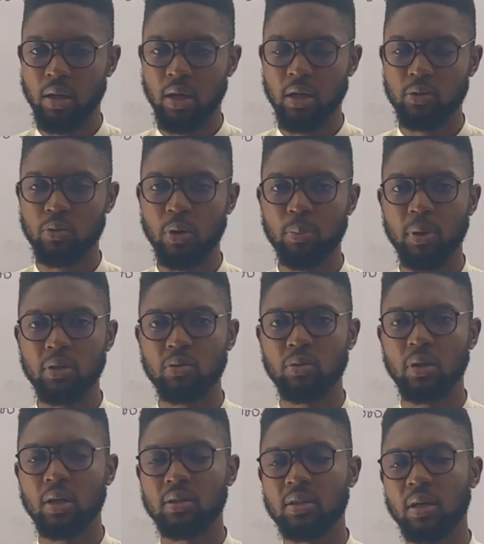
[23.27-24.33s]
at one
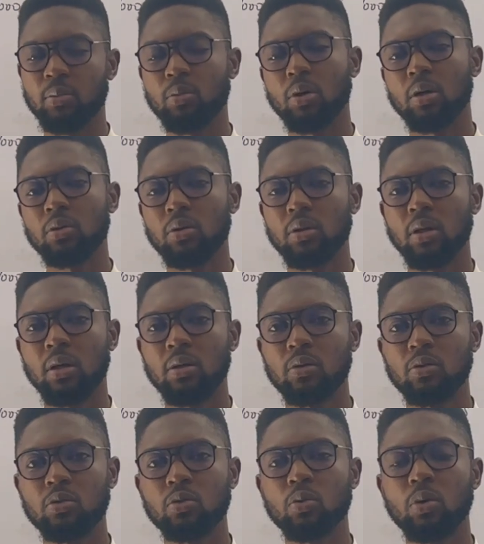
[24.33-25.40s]
particular time or another.
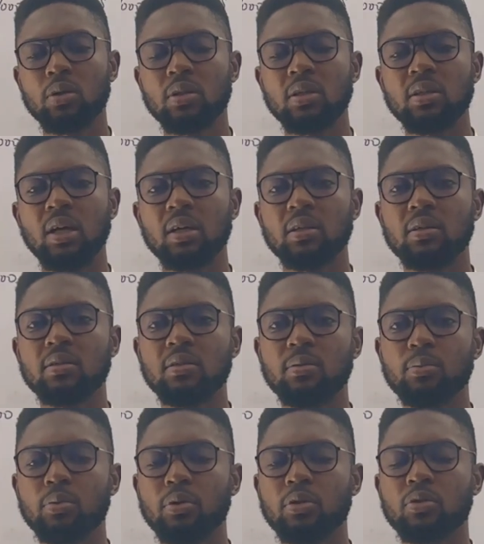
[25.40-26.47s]
So what exactly is
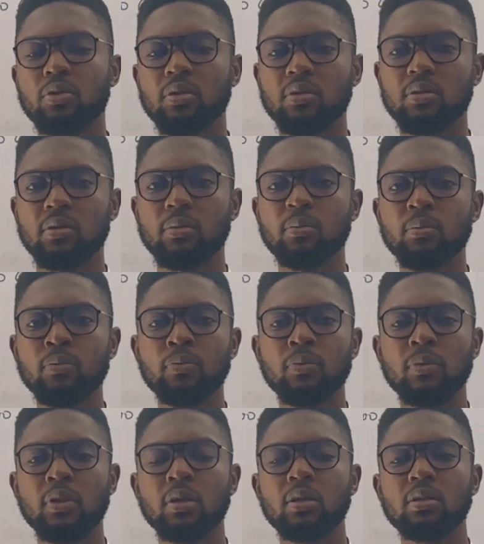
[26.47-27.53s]
simple interest?
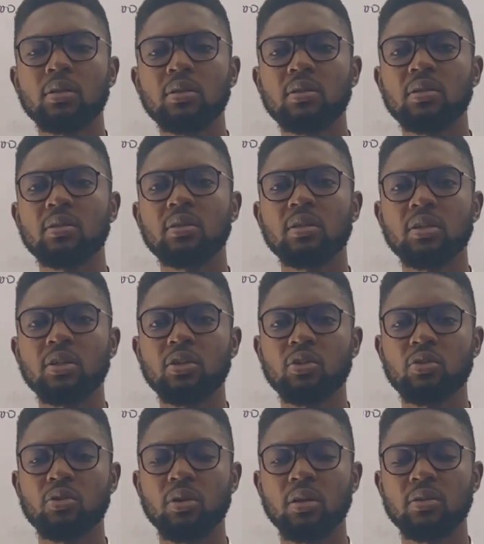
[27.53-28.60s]
This is the
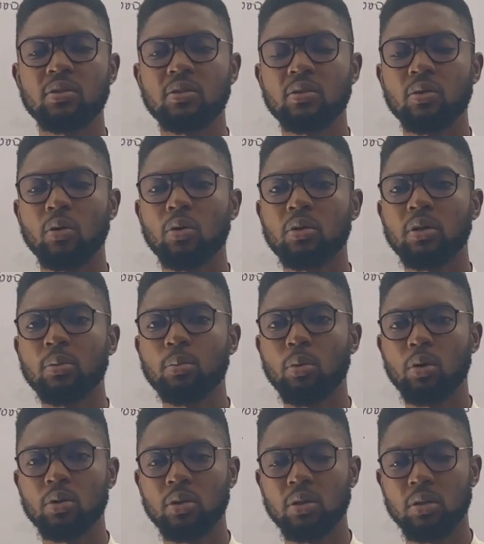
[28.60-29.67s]
interest on the
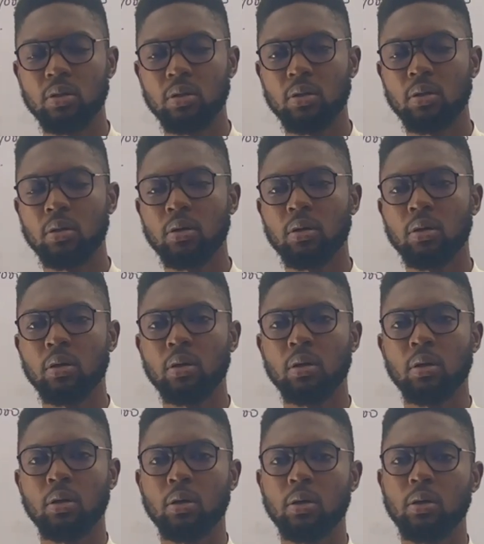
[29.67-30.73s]
money.
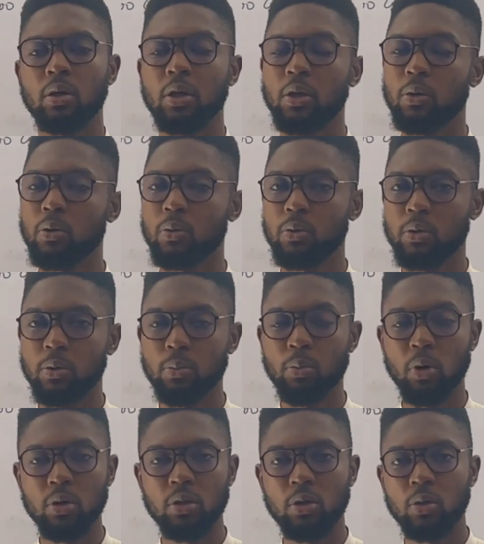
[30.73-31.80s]
The
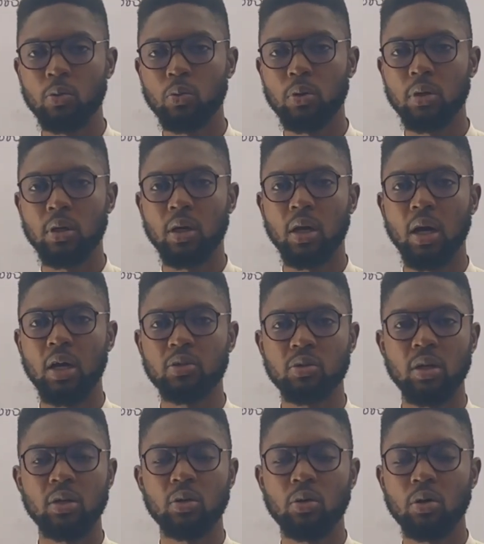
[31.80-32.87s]
money we
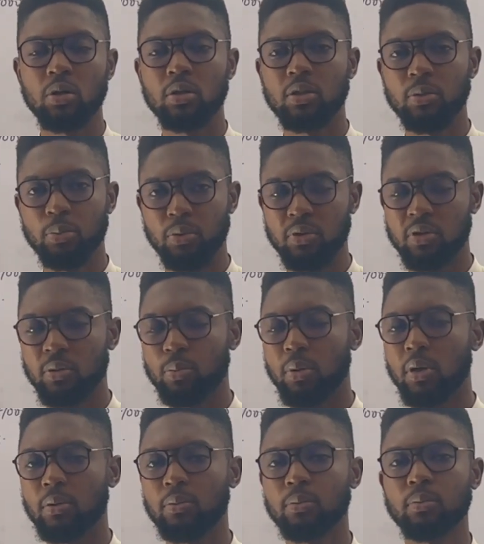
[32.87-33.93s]
actually call it the
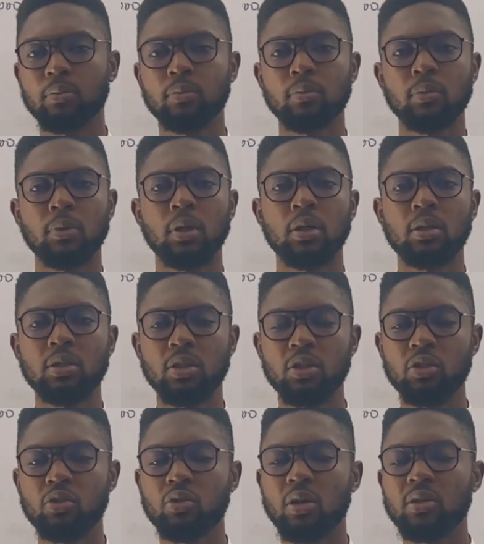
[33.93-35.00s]
principal. The
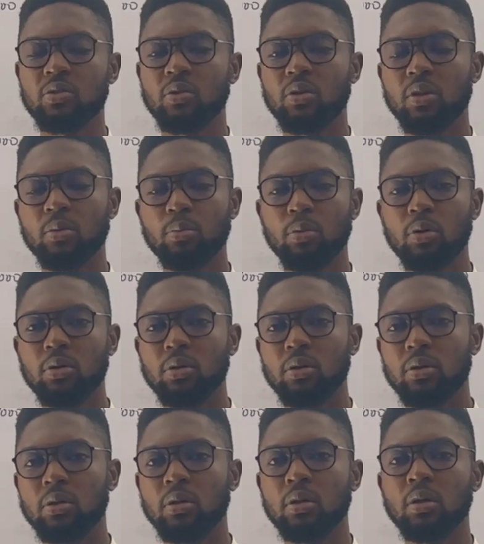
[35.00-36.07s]
interest on the money